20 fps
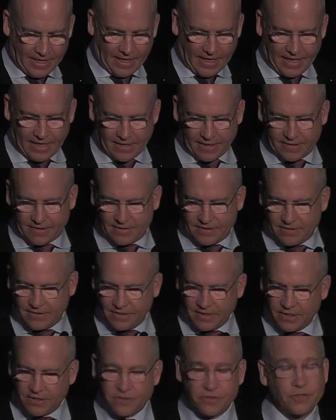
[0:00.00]
And
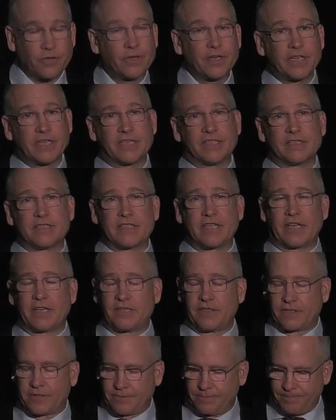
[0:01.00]
during his
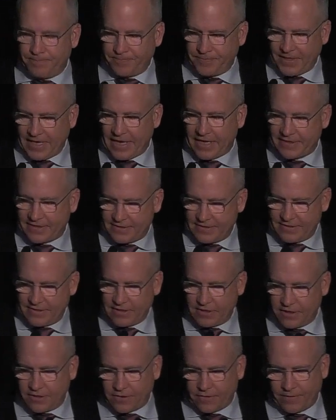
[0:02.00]
tenure at
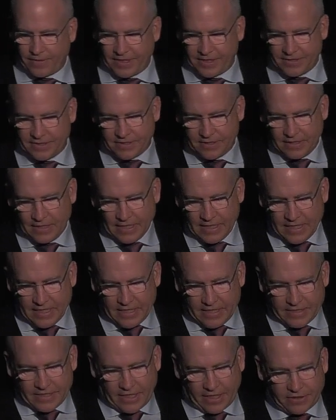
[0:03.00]
CDRH,
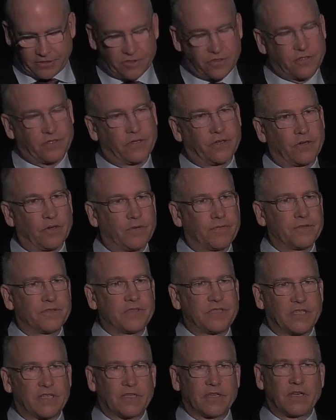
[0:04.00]
Dr. Shuren
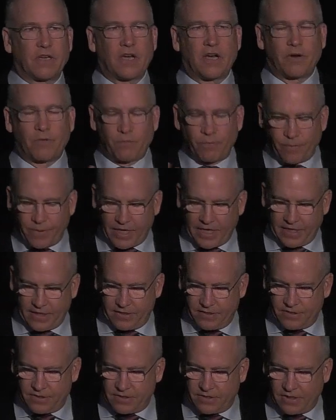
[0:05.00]
oversaw a
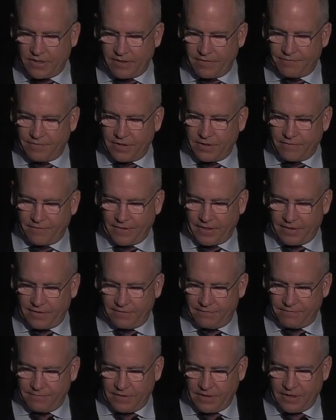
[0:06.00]
range of
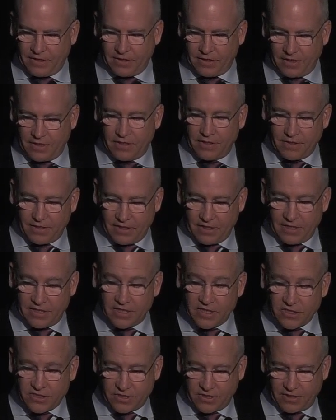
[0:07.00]
innovative
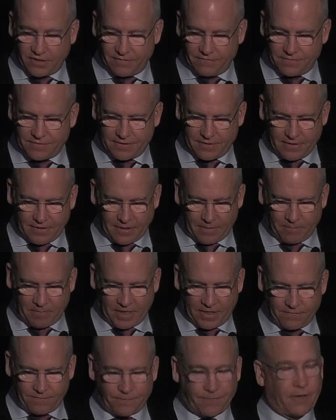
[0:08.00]
initiatives that
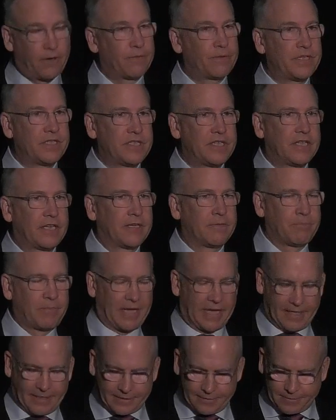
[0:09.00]
made far-reaching
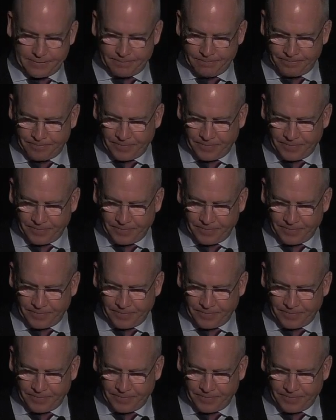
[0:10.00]
impacts